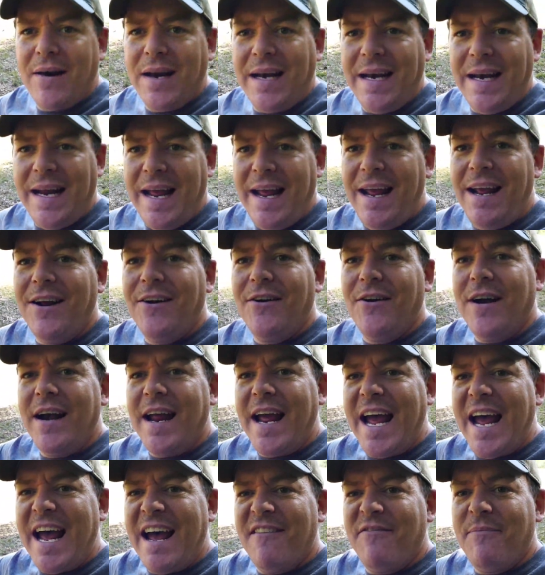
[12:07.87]
an acre and a
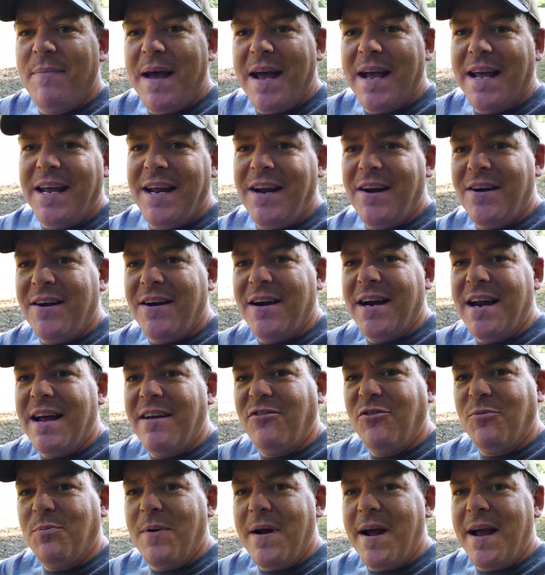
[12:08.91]
half back here, and
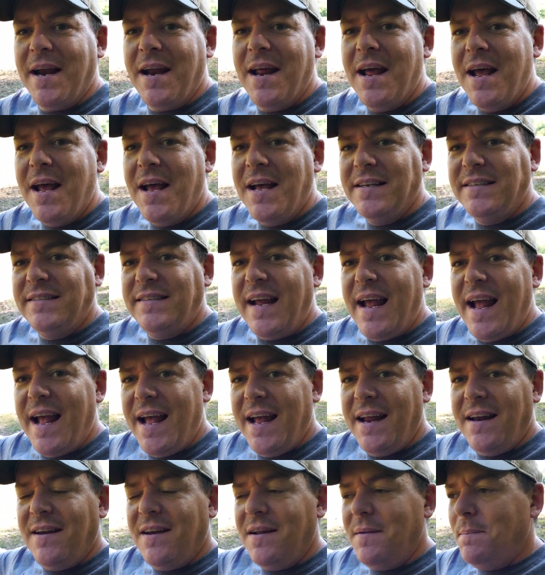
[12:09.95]
I've spread
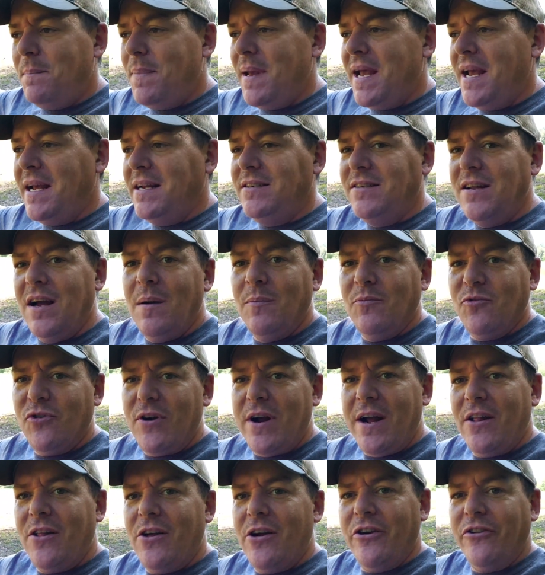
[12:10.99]
ten big dump
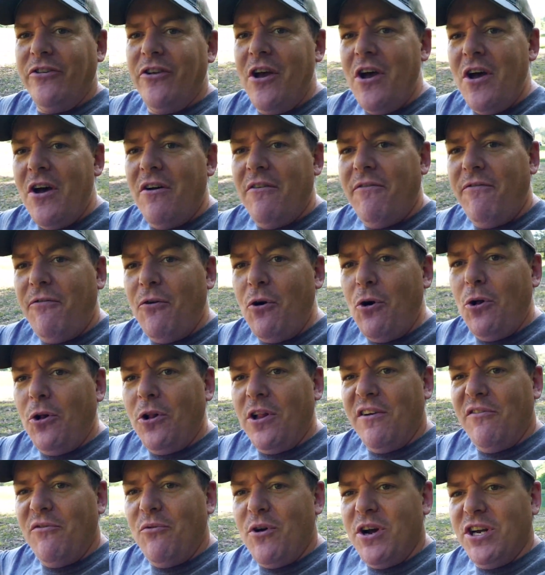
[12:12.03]
trailers
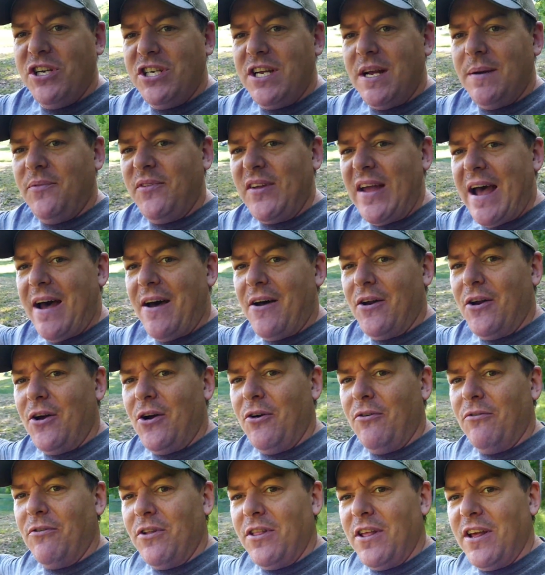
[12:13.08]
full of wood chips out
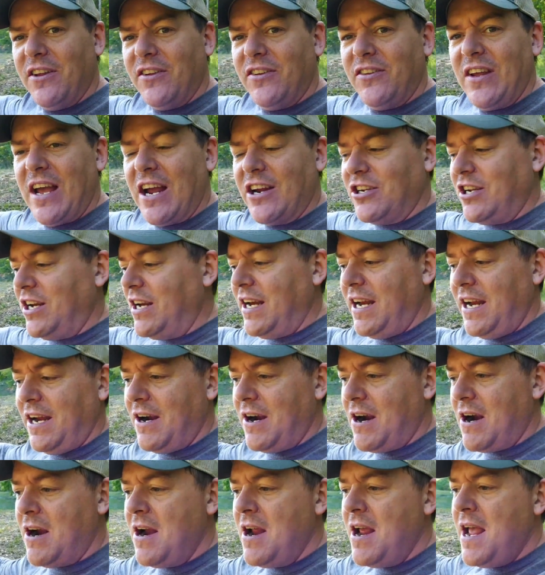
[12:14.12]
over this section
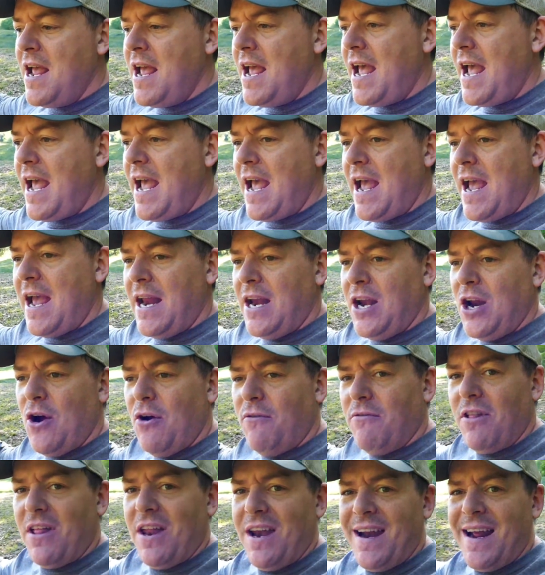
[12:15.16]
here, and
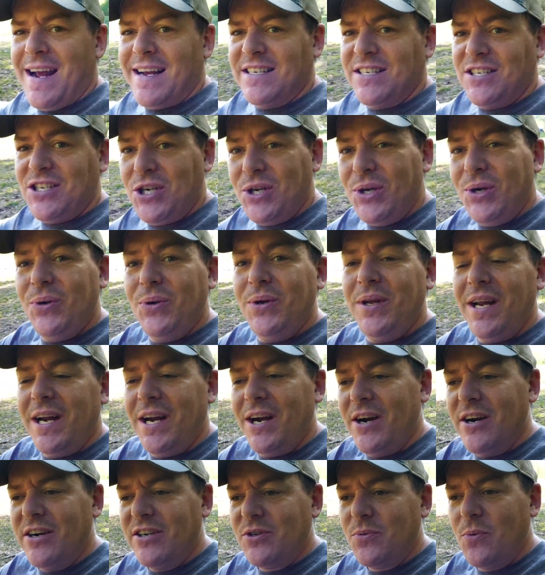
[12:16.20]
over the next two
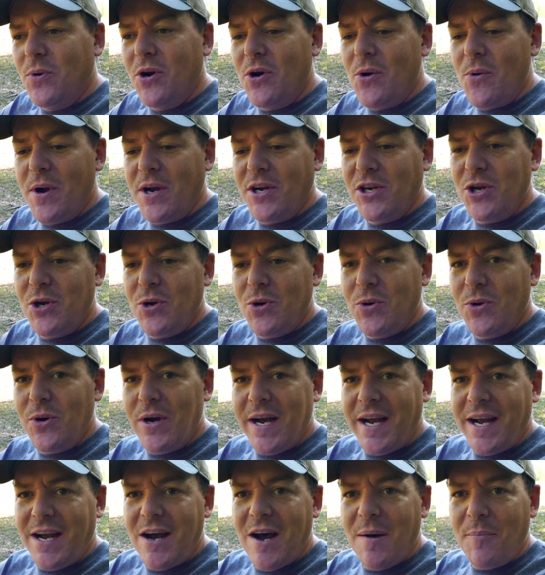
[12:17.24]
years we're going to do
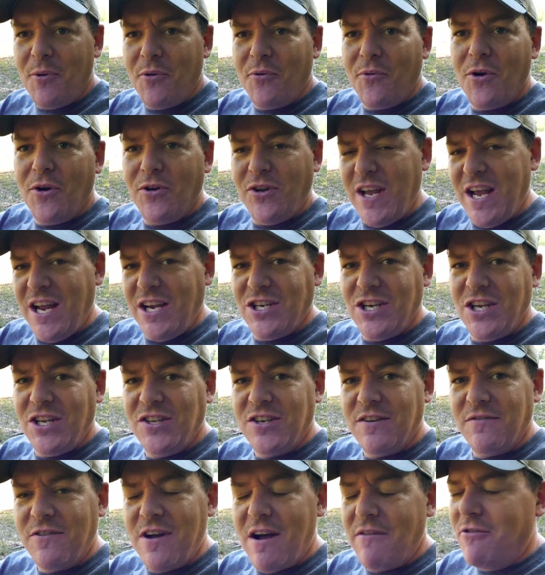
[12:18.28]
a couple
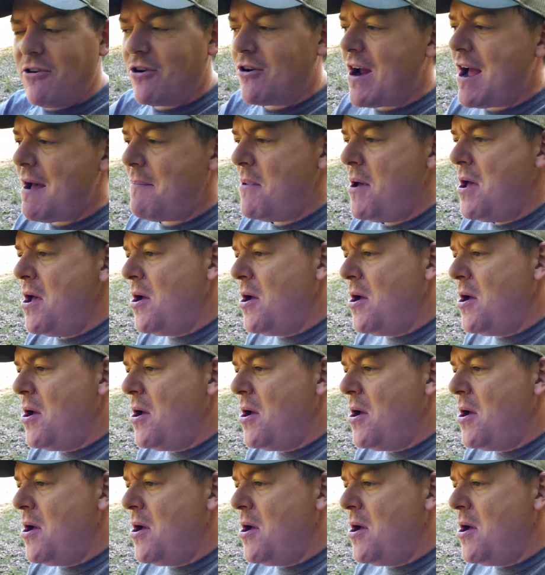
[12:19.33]
rotations of cover crop.